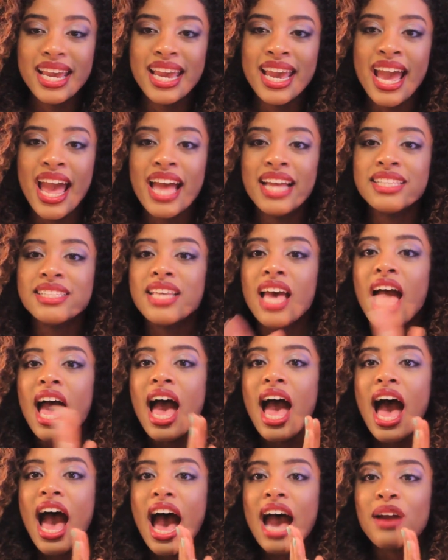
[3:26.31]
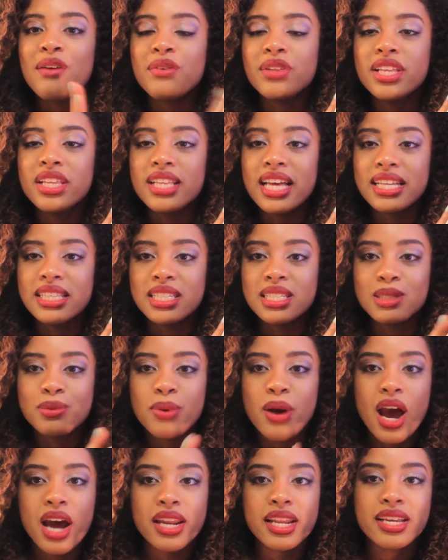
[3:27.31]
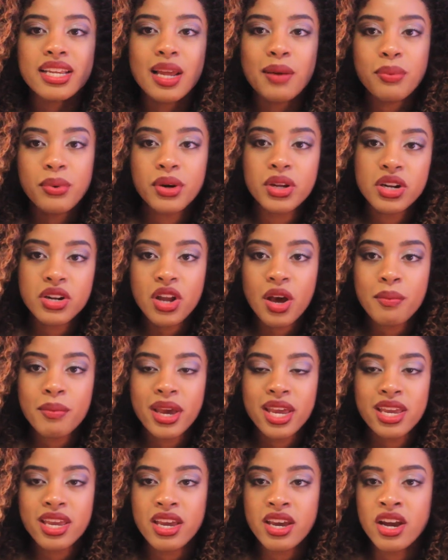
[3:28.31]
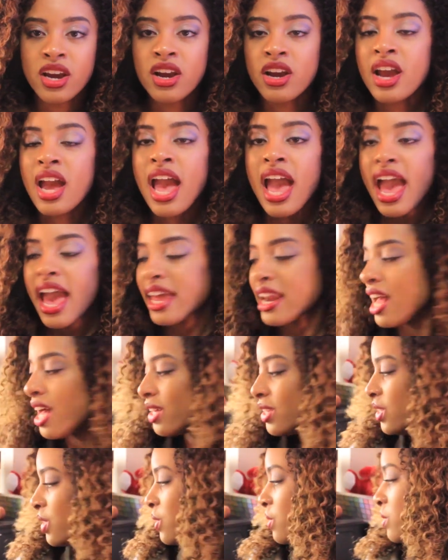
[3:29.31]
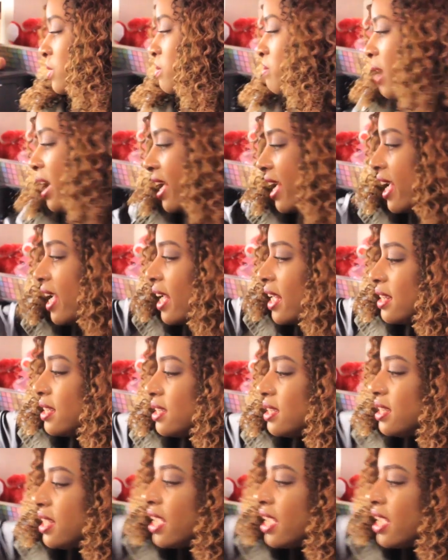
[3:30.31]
And I really like this product, and I put it on my hair, and I'll use my handy